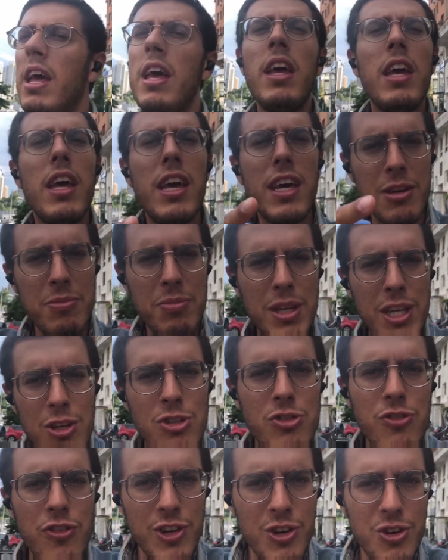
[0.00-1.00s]
it can be
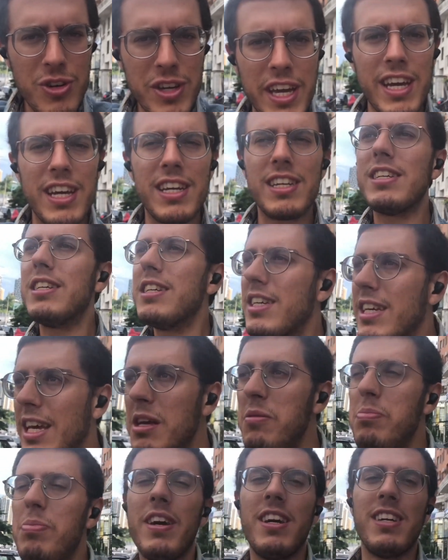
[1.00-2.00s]
used for your kid.
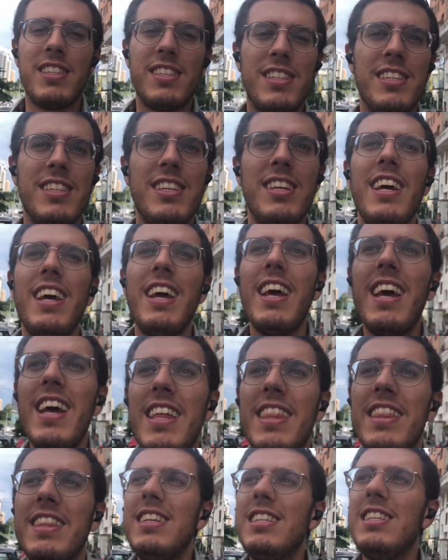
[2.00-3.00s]
Keep it.
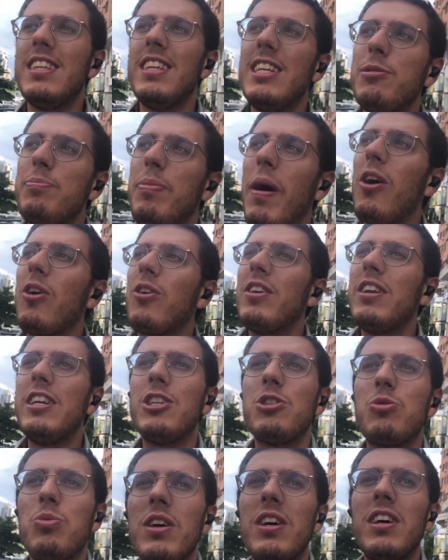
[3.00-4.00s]
These these
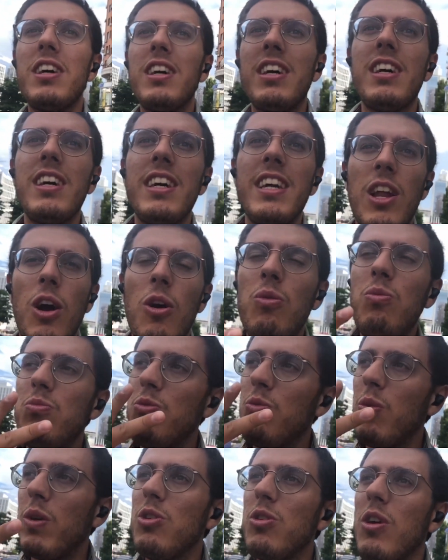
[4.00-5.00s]
balconies were, you know,
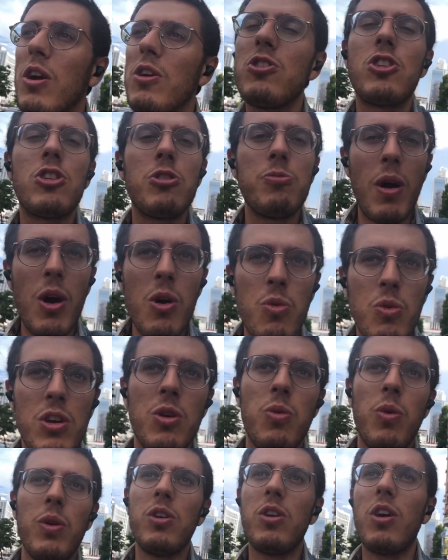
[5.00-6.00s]
where you go to smoke,
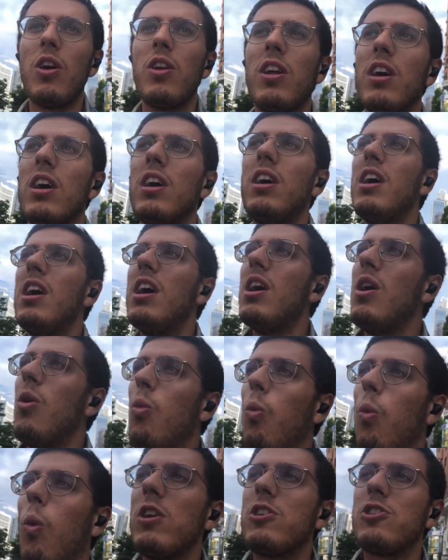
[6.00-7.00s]
where you go to
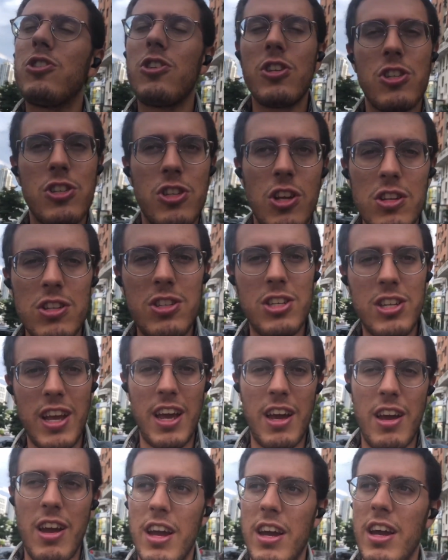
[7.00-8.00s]
watch the
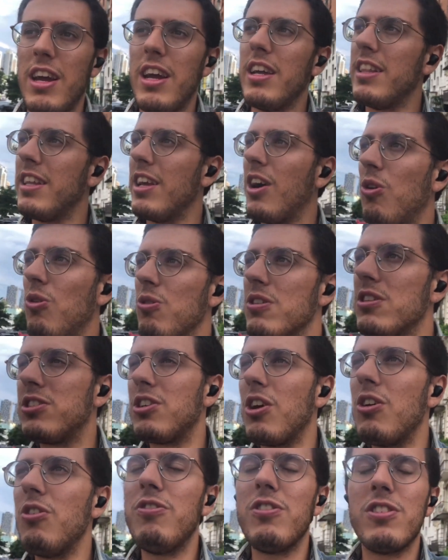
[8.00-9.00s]
sunset in the old
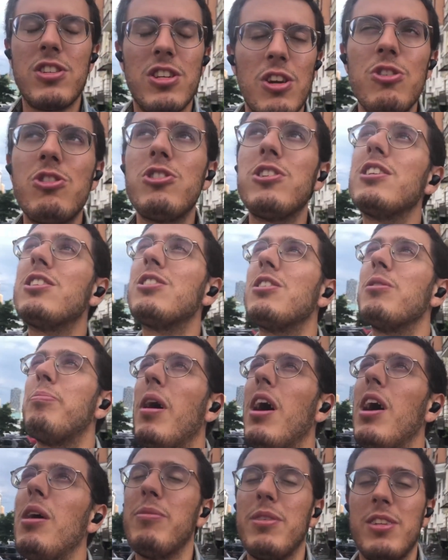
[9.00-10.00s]
so socialist
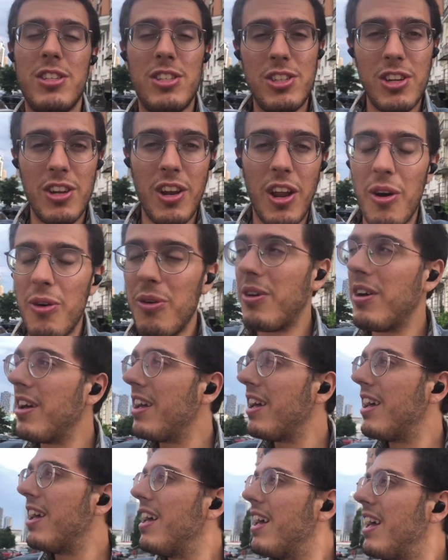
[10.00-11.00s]
apartments, you know.
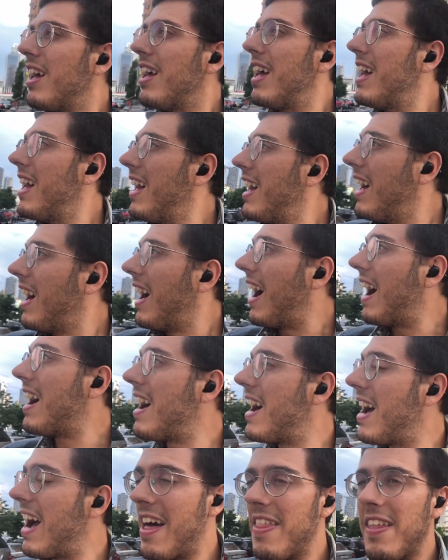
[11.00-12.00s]

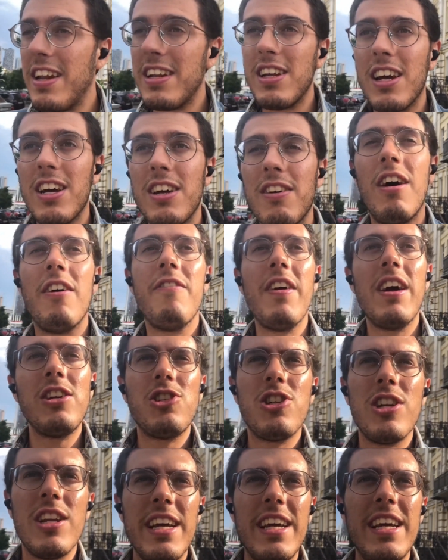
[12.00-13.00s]
And then uh,
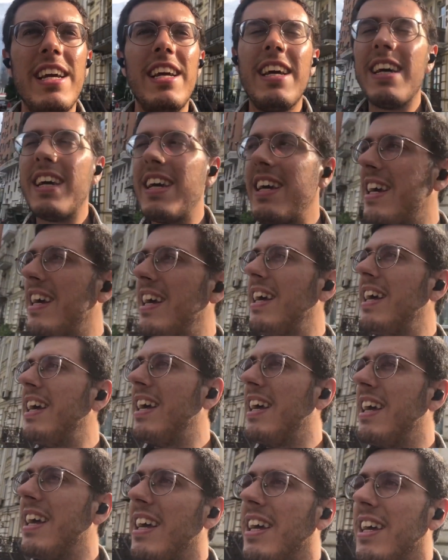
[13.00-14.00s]
eventually,
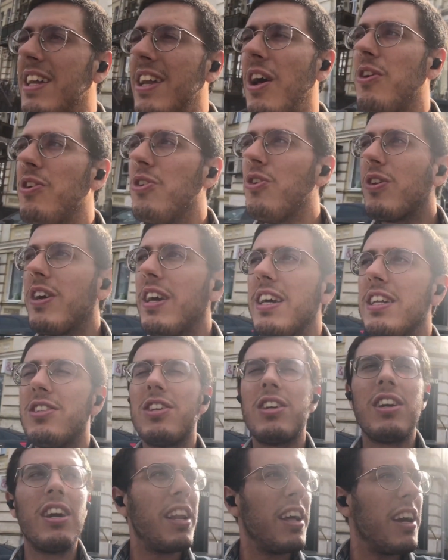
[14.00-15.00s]
you know, your kids are
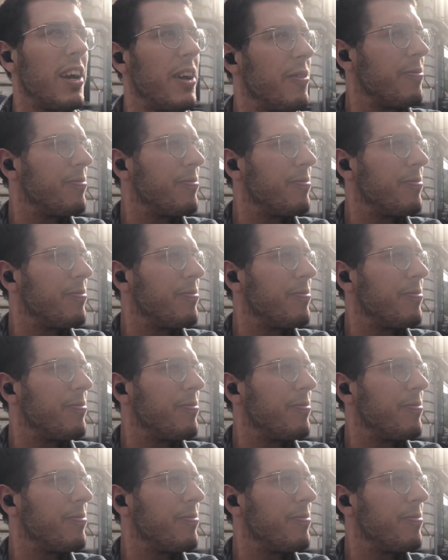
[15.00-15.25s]
gonna